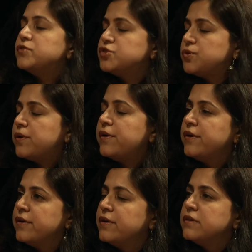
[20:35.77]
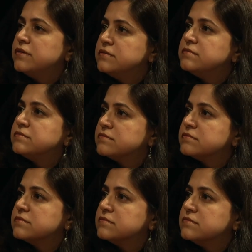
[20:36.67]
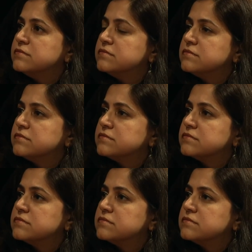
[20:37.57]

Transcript: um, and as, as, you indicated earlier,